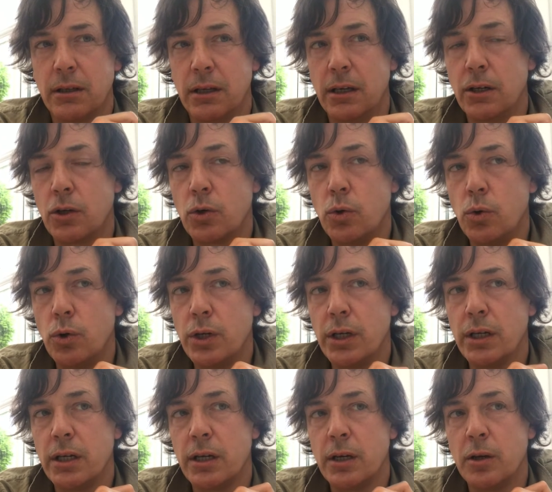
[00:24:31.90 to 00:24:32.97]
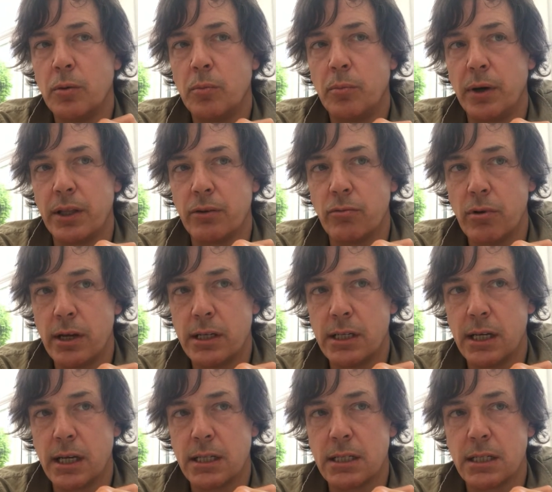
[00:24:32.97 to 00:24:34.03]
In a corner by the
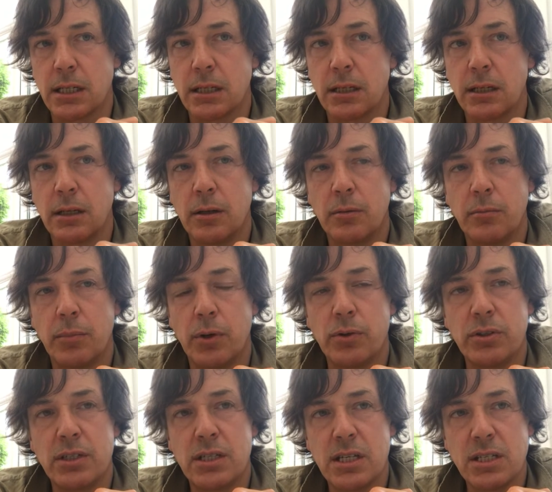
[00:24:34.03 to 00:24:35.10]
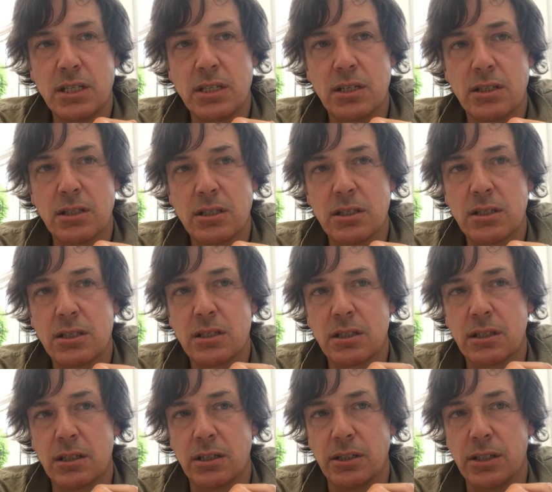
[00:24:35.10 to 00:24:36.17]
radiator, both distance
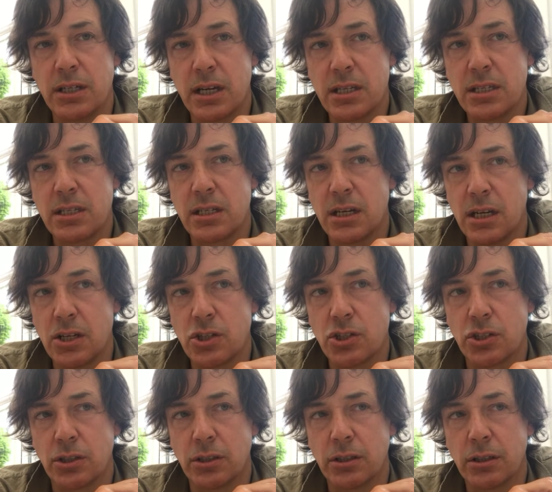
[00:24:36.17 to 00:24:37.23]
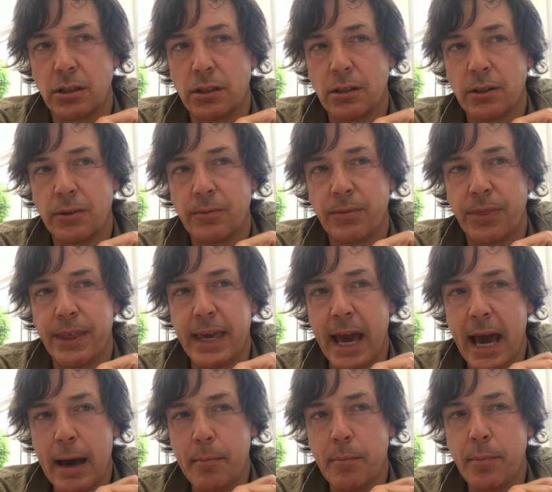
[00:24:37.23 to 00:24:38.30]
and destination, the
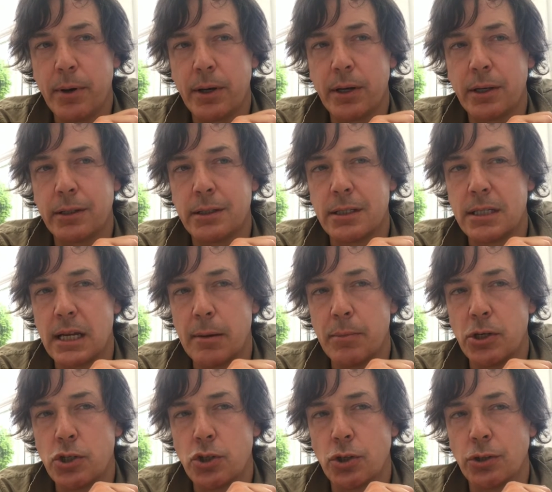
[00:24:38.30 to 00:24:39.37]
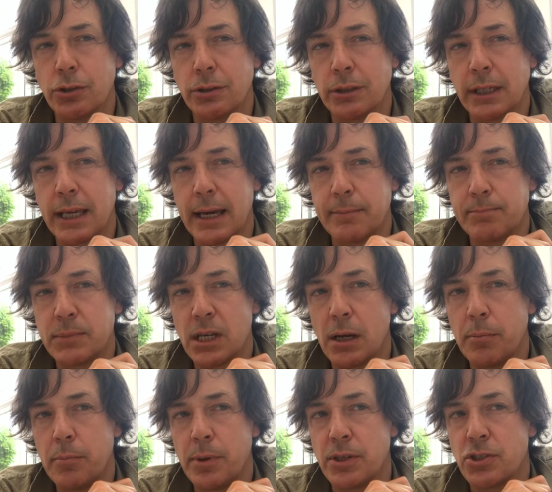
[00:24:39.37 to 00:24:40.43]
amber demijohn kept
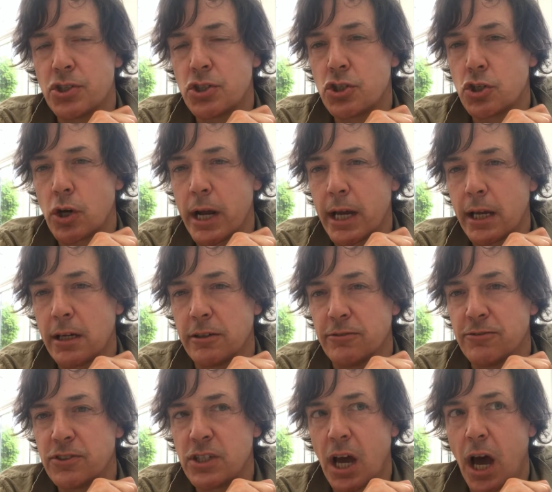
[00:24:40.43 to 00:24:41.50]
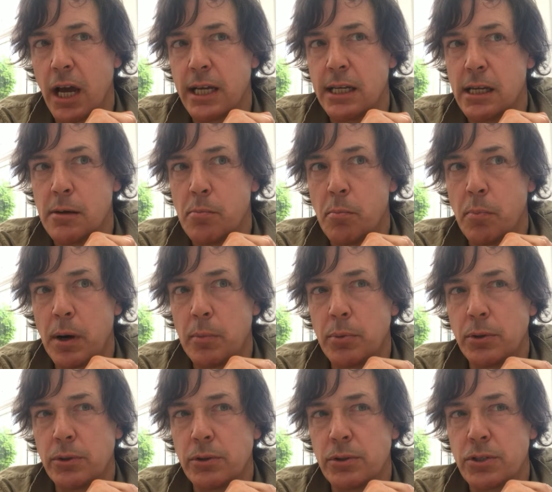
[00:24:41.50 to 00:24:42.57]
up its trek of tiny
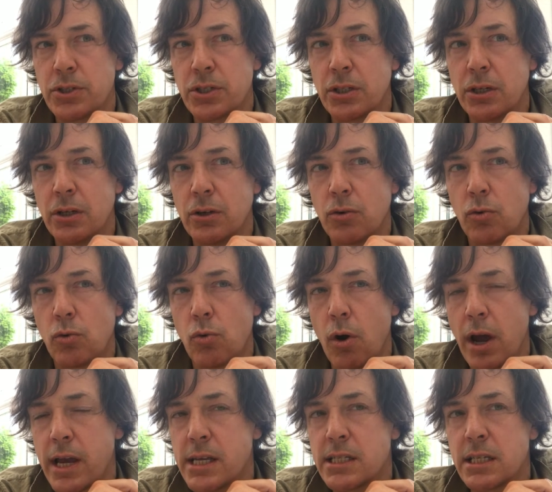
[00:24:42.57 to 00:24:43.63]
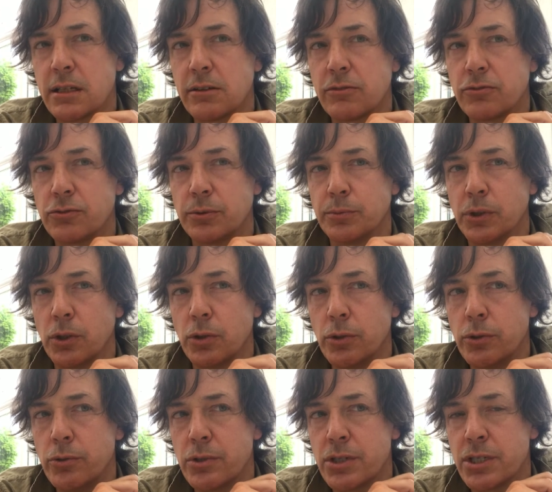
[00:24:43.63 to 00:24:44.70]
bubbles rising from the
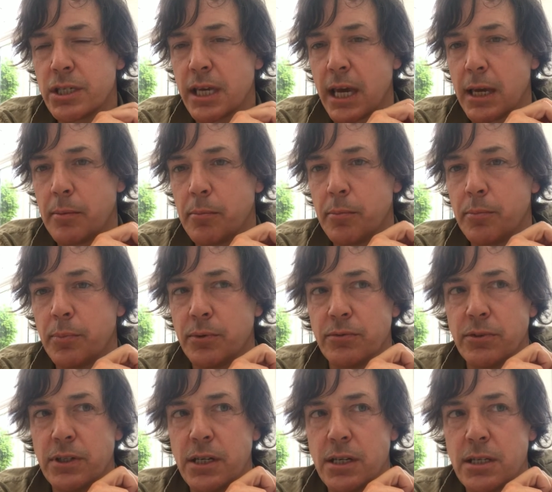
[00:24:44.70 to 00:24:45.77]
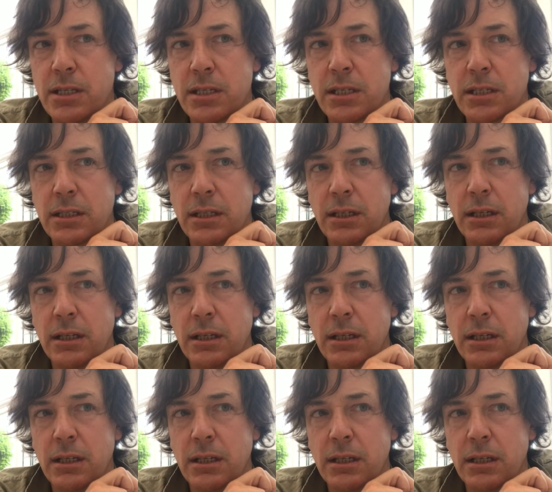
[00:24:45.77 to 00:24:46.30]
lunarscape of yeast,